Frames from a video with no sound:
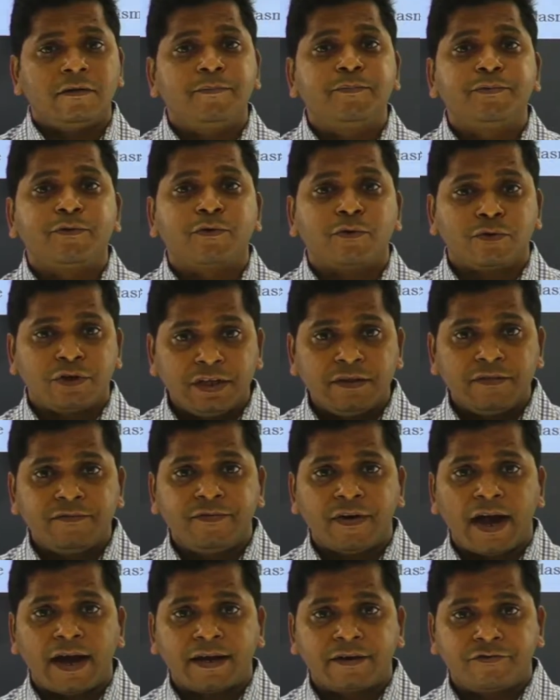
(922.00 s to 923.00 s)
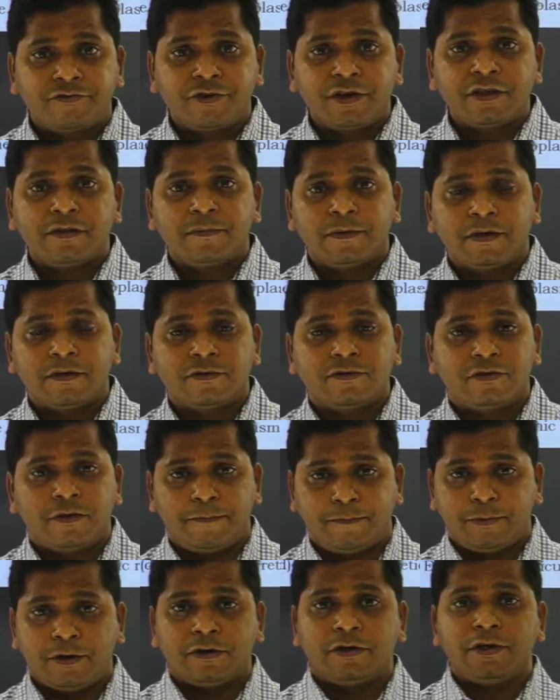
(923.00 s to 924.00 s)
protein factories, because they
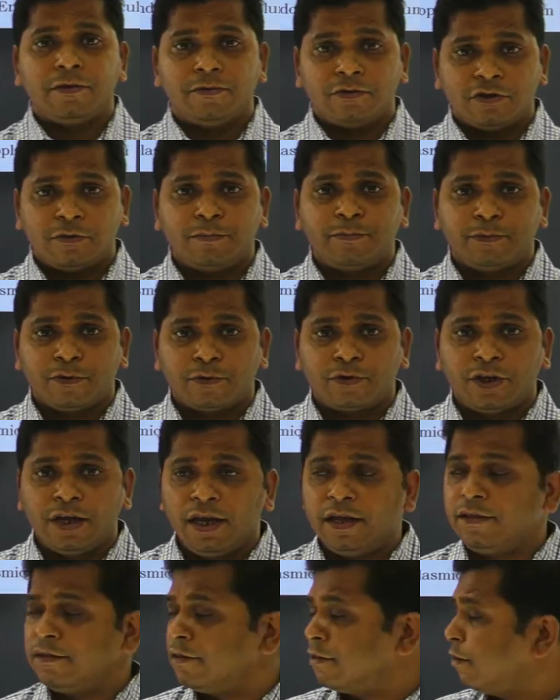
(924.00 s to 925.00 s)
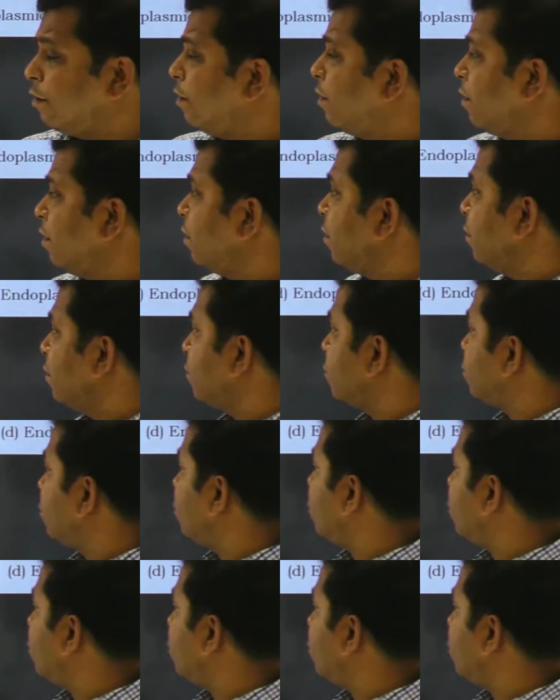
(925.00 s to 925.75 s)
produce proteins. So,